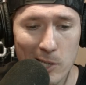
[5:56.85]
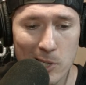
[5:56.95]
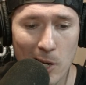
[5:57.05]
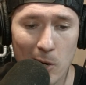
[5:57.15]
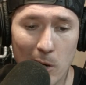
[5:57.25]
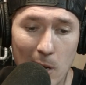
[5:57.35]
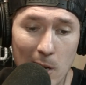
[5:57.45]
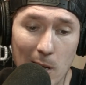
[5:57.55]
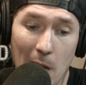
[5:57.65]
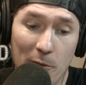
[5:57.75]
So
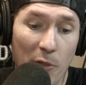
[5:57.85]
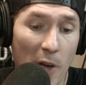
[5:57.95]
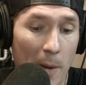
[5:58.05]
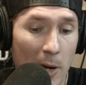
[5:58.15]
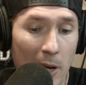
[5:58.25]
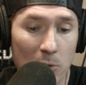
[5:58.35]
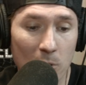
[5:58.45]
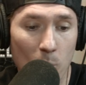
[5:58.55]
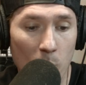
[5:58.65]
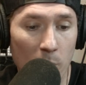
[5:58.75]
if you thought about entering
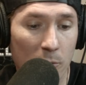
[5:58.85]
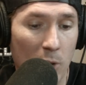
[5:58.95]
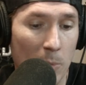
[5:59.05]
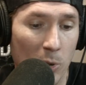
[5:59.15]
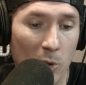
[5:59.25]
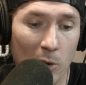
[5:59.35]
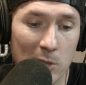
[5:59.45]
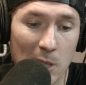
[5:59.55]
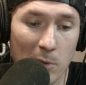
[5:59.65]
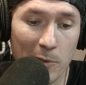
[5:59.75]
the world of cryptocurrency but